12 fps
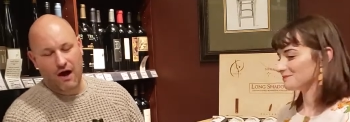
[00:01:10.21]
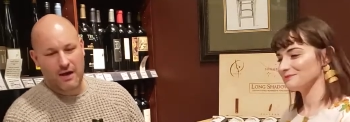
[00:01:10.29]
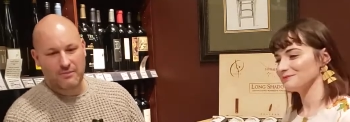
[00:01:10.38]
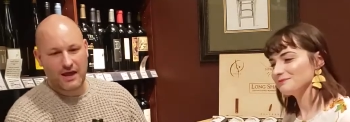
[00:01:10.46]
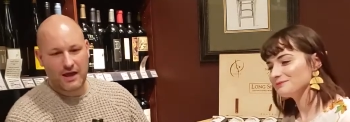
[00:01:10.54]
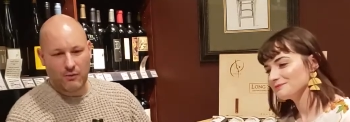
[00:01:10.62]

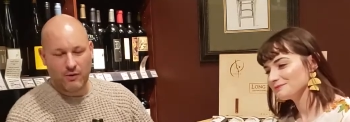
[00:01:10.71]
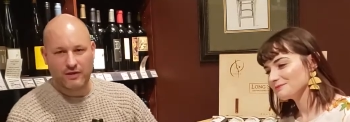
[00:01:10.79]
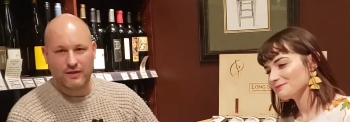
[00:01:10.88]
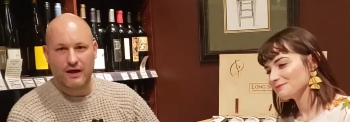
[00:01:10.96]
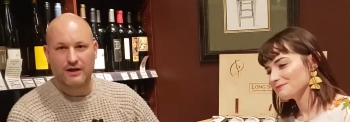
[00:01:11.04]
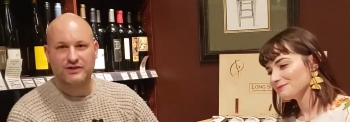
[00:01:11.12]
Speaker 1: I'm Nate
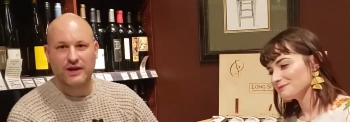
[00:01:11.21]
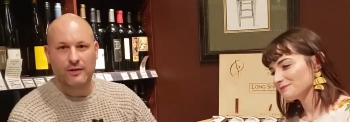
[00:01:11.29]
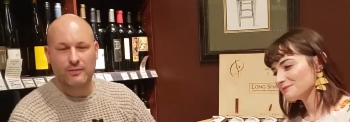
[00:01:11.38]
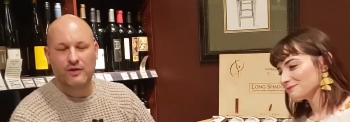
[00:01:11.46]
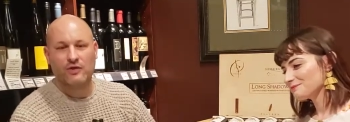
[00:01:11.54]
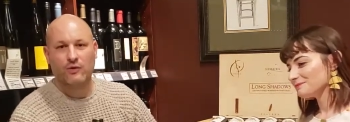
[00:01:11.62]
with uh,
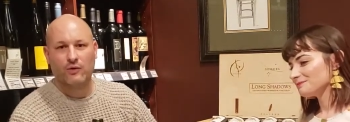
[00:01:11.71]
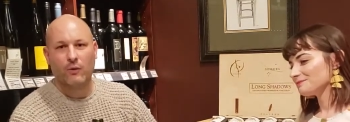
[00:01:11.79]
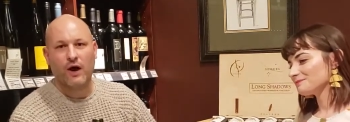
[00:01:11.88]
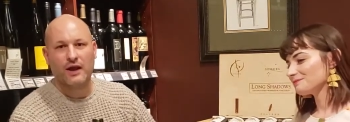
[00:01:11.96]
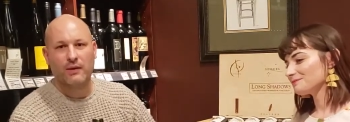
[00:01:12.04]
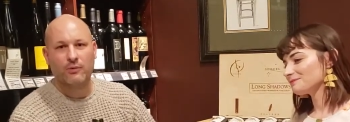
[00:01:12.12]
JW
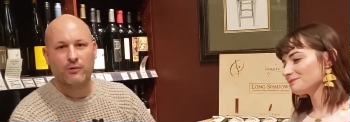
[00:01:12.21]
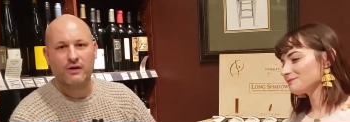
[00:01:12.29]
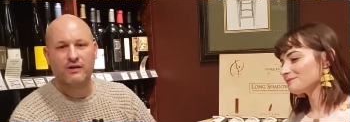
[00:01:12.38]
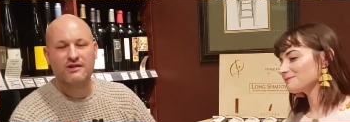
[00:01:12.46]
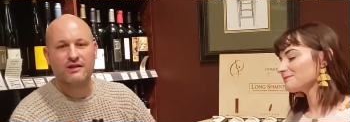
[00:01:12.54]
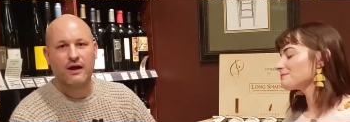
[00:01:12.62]
Thornton Wine
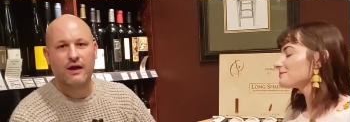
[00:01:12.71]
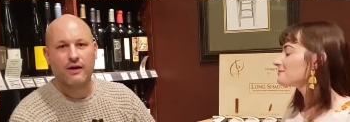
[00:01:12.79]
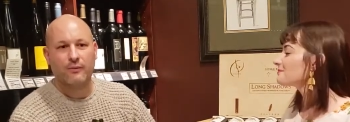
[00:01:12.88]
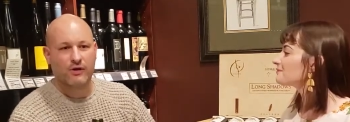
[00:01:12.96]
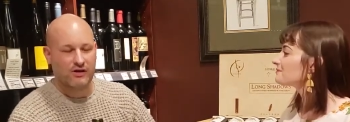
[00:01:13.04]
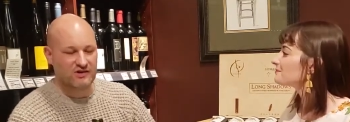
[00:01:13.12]
Imports.
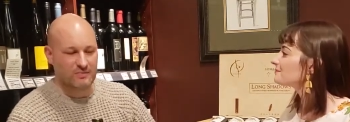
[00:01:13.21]
Uh, we're a